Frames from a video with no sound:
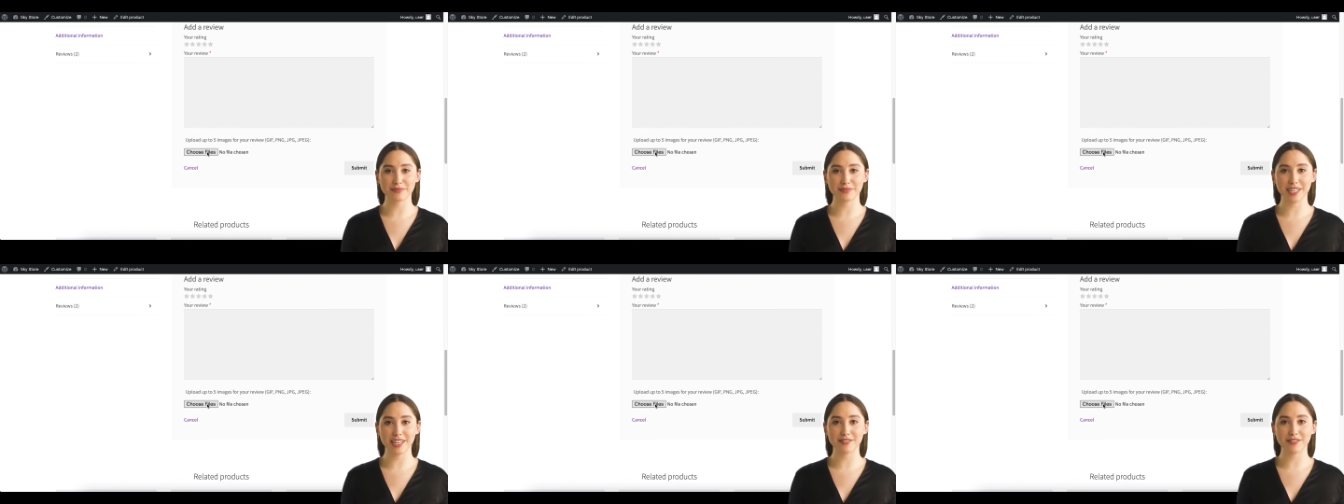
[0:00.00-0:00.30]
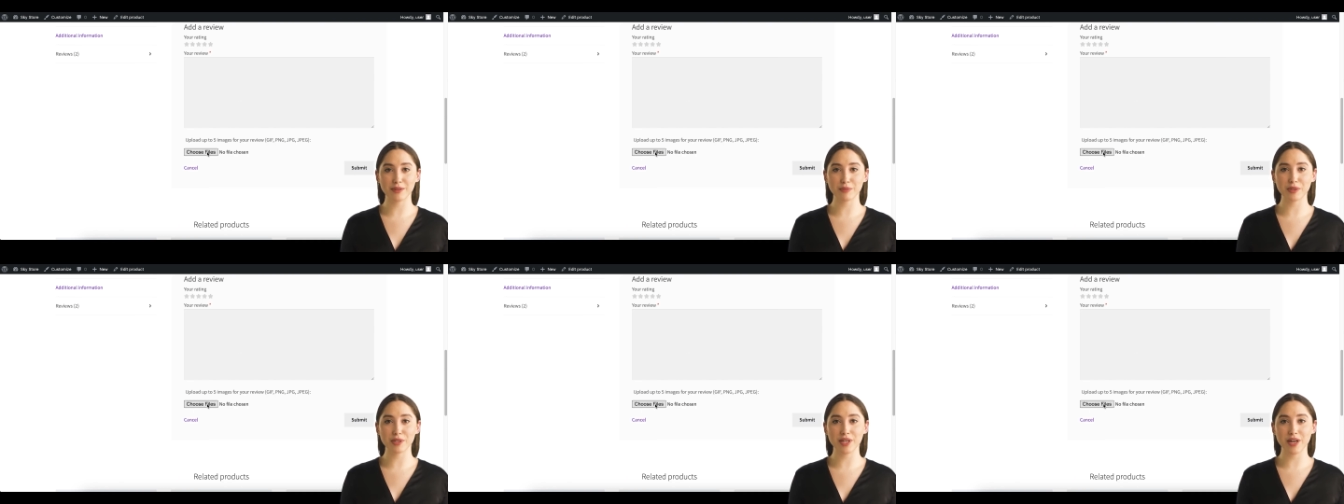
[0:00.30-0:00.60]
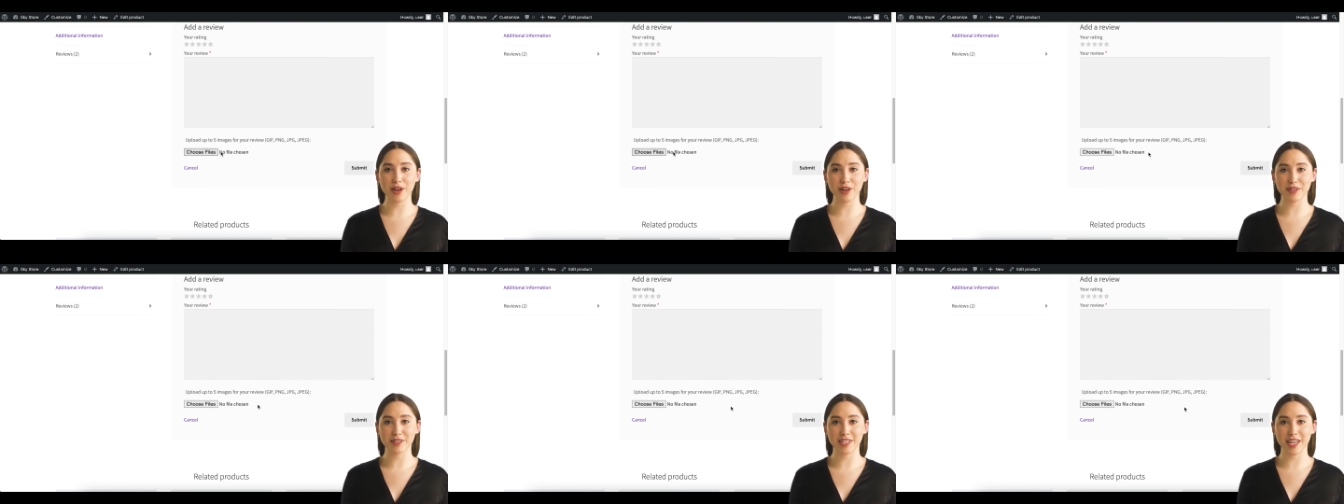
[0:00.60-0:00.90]
If you
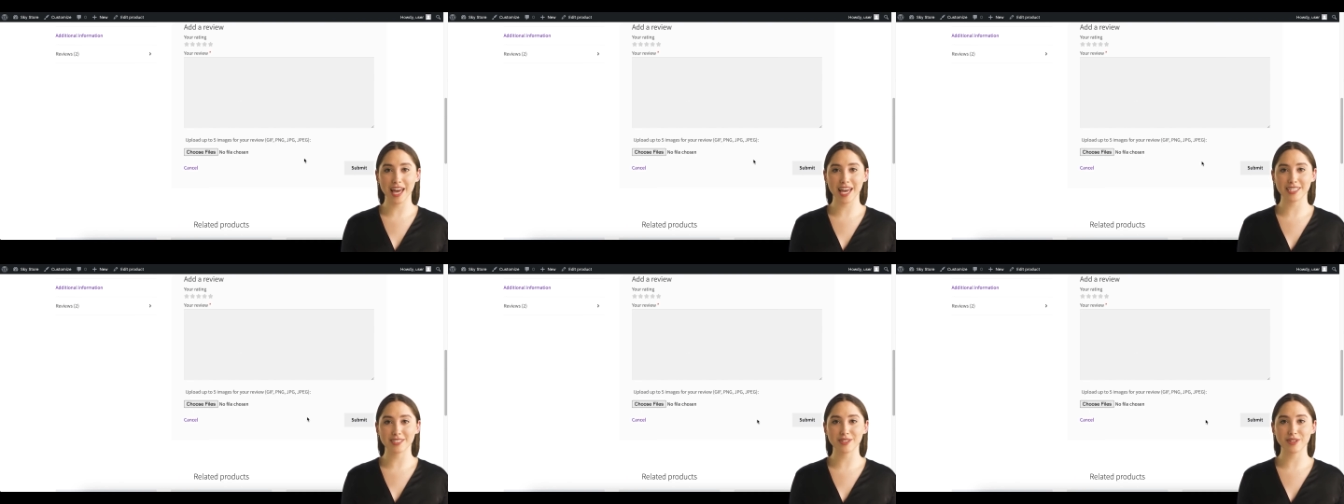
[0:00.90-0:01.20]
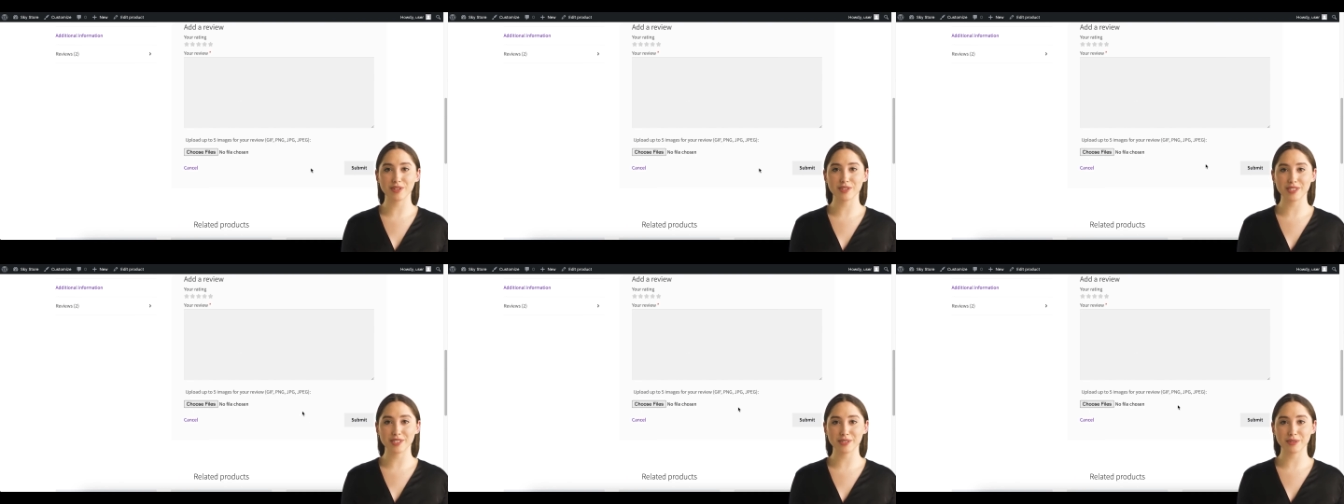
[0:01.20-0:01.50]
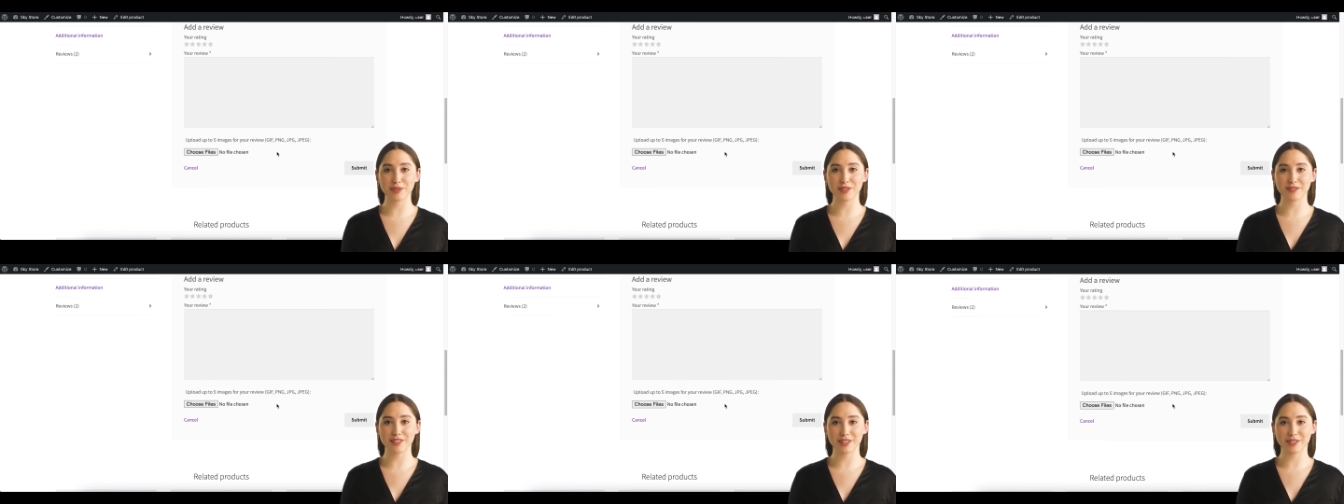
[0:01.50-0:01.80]
recall, I turned on the
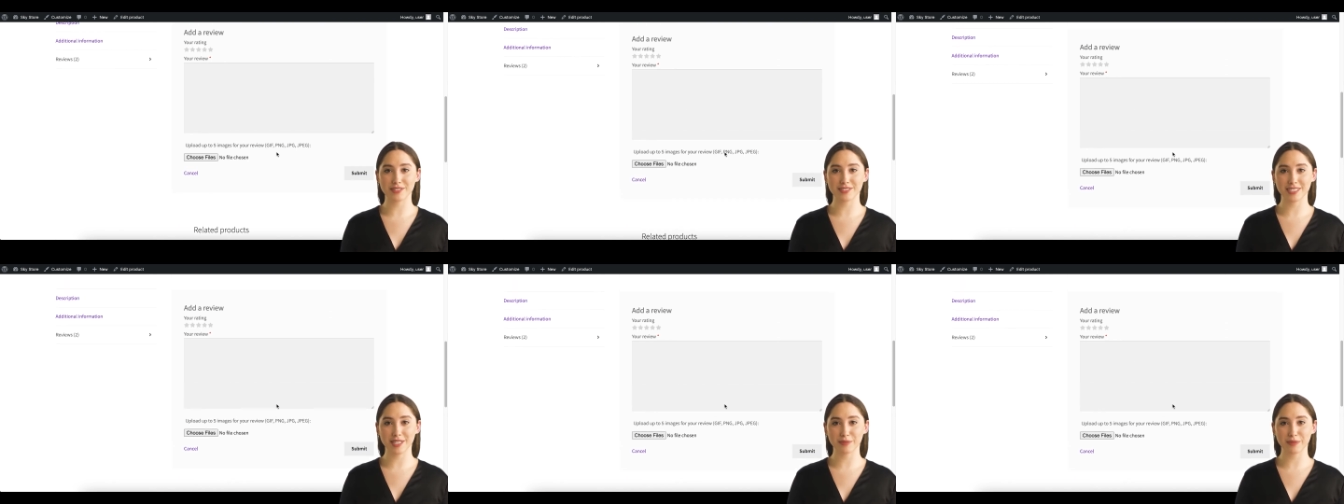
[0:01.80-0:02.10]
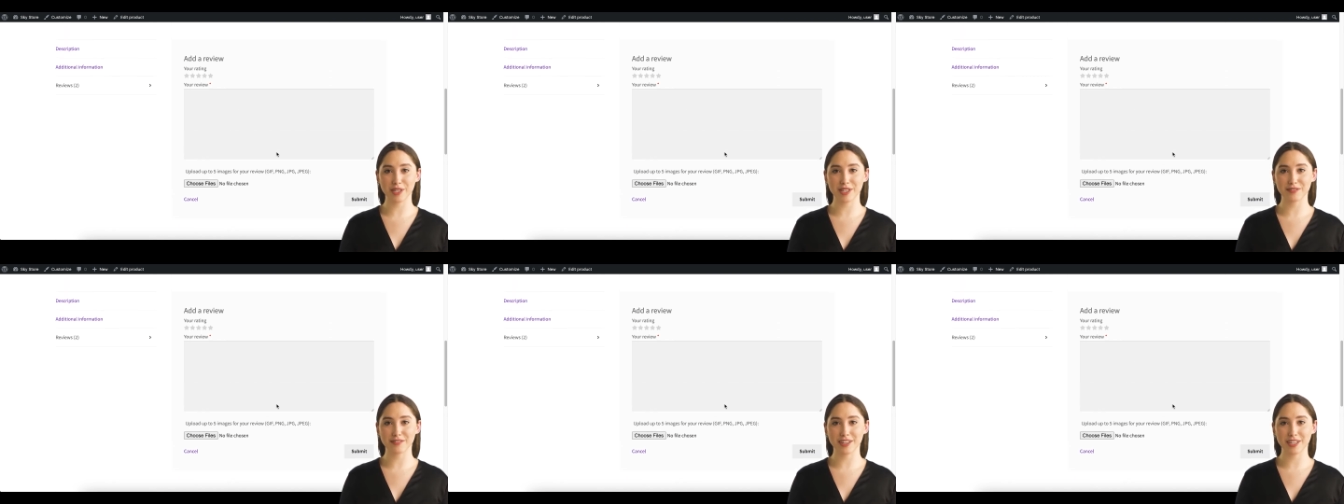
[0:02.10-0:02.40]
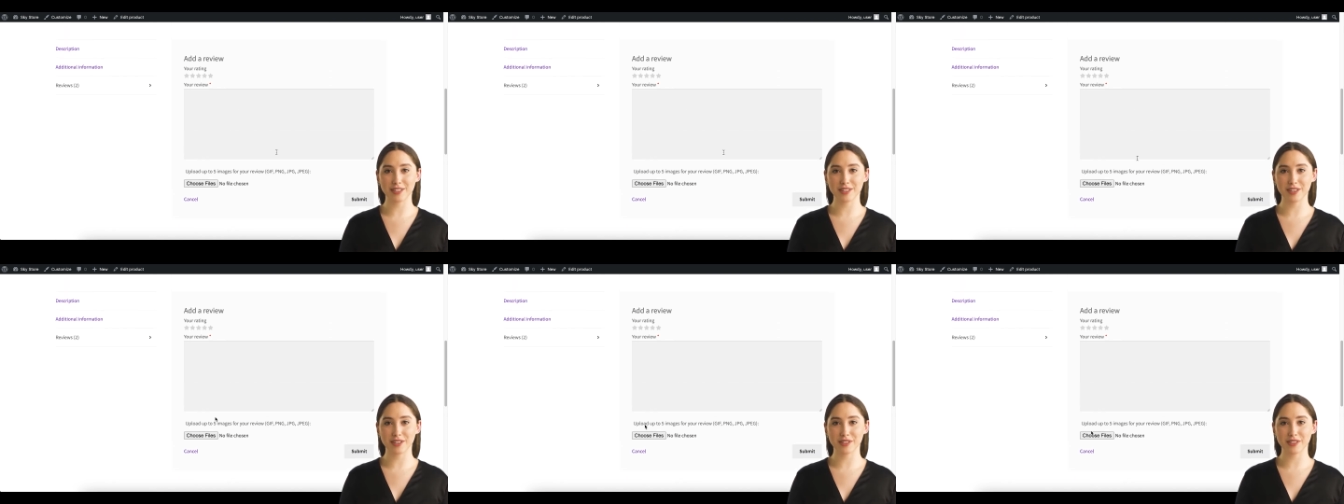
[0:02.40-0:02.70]
Reviews Summary
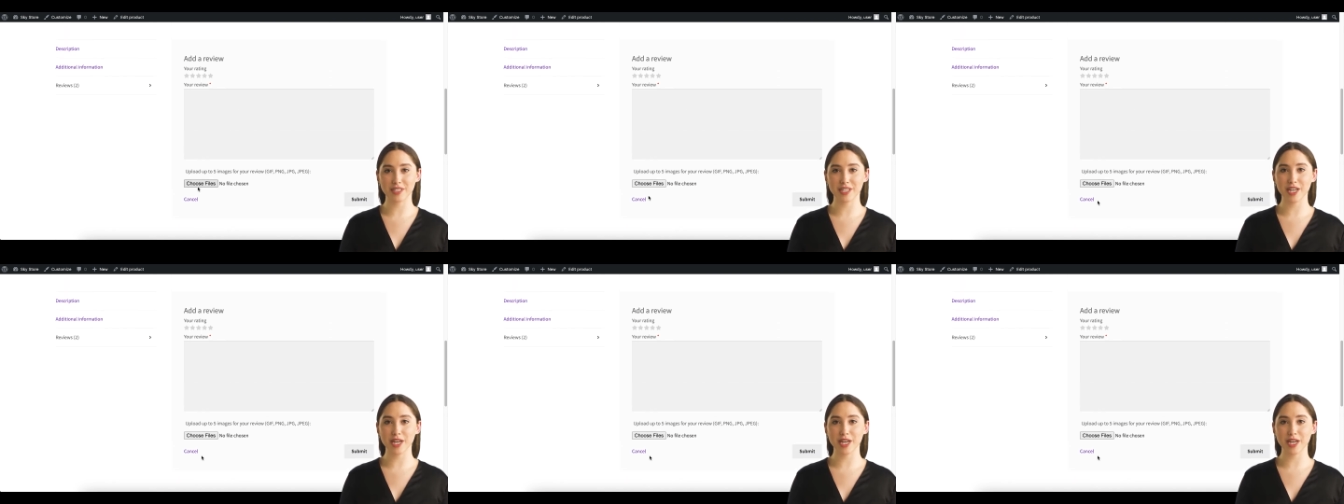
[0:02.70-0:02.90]
feature,